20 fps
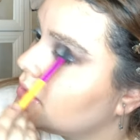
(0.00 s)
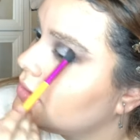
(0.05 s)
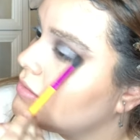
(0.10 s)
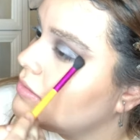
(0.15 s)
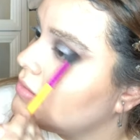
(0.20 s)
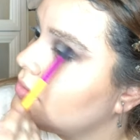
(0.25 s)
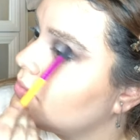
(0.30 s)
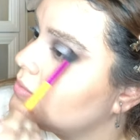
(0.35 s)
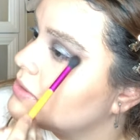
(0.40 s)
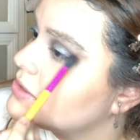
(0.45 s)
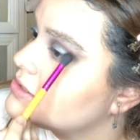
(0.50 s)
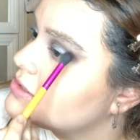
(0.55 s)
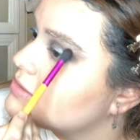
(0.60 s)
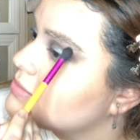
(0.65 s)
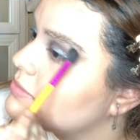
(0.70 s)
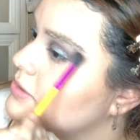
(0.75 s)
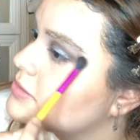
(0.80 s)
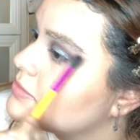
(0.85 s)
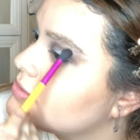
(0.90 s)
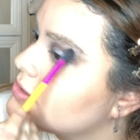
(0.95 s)
You know what?
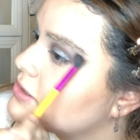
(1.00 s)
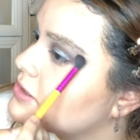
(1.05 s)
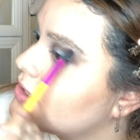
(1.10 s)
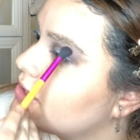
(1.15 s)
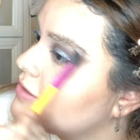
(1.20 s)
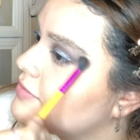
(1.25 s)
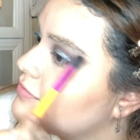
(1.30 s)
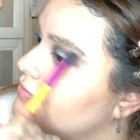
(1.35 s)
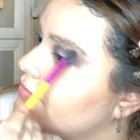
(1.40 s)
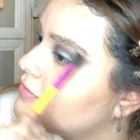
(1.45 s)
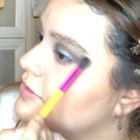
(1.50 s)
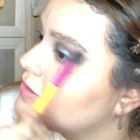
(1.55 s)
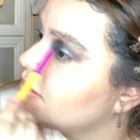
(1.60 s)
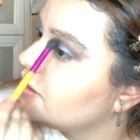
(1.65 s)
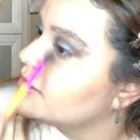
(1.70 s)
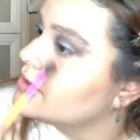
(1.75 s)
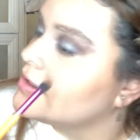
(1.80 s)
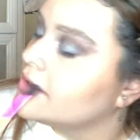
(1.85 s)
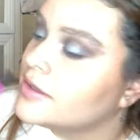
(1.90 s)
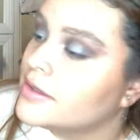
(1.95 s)
Sometimes in life,
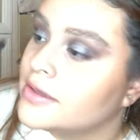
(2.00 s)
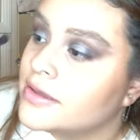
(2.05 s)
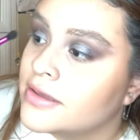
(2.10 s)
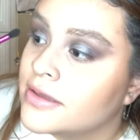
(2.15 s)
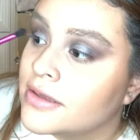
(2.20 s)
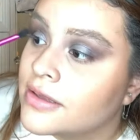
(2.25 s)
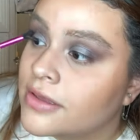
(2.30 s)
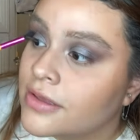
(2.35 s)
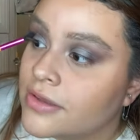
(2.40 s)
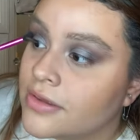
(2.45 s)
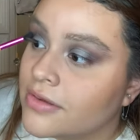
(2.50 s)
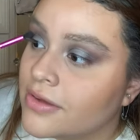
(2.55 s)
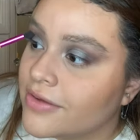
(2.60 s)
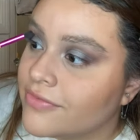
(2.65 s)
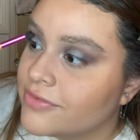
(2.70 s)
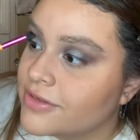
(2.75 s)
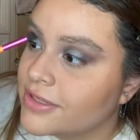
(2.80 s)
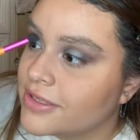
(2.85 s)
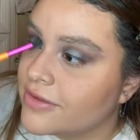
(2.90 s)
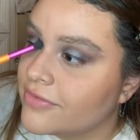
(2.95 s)
you
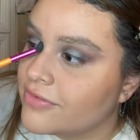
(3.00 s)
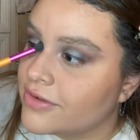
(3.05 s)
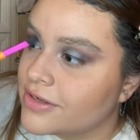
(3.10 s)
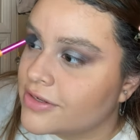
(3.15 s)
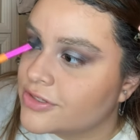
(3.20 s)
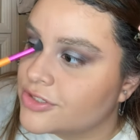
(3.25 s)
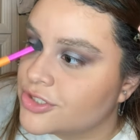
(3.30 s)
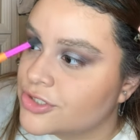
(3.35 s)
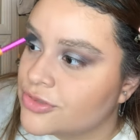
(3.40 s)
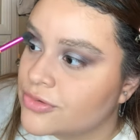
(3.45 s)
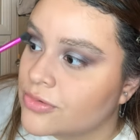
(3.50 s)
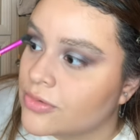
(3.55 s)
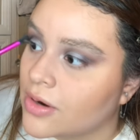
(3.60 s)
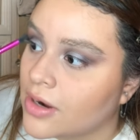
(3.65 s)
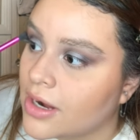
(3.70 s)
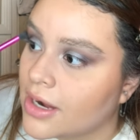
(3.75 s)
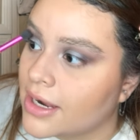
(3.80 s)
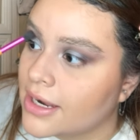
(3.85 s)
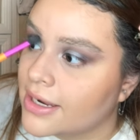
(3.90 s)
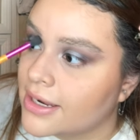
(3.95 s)
have to give it a
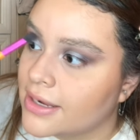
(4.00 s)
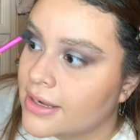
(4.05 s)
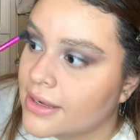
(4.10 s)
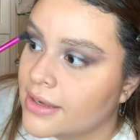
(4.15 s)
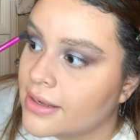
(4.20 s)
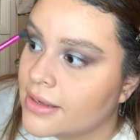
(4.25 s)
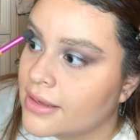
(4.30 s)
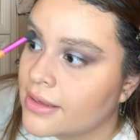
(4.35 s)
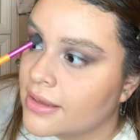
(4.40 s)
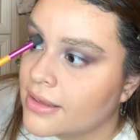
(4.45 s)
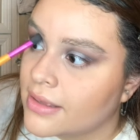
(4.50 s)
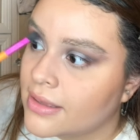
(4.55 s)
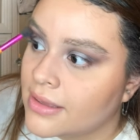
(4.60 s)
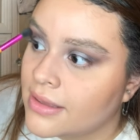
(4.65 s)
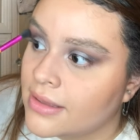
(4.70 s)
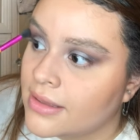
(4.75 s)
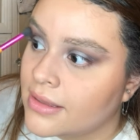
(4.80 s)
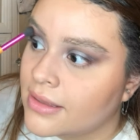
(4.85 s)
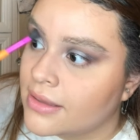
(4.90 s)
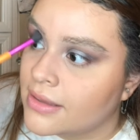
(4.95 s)
try.
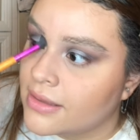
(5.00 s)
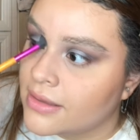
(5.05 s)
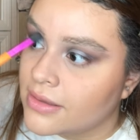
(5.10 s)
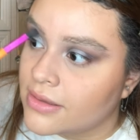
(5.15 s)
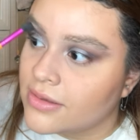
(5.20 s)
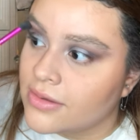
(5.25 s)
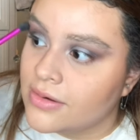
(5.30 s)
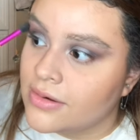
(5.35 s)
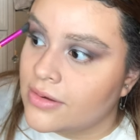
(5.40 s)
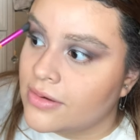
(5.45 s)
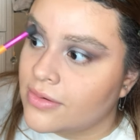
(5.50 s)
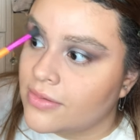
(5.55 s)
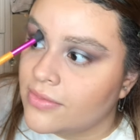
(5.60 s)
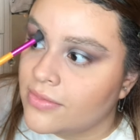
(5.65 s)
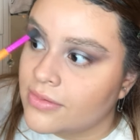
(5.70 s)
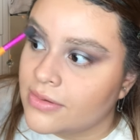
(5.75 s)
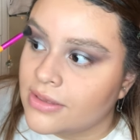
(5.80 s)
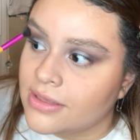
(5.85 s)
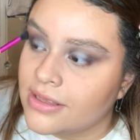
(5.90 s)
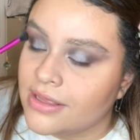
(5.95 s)
You know,
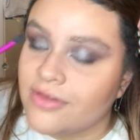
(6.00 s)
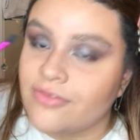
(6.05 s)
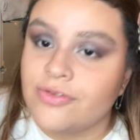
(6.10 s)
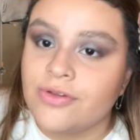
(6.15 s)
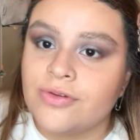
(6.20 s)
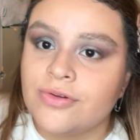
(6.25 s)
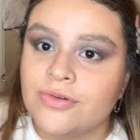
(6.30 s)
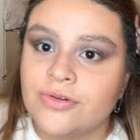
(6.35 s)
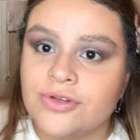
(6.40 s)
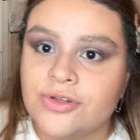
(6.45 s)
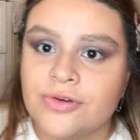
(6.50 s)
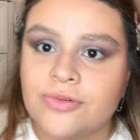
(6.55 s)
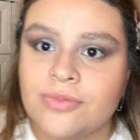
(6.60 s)
if you don't do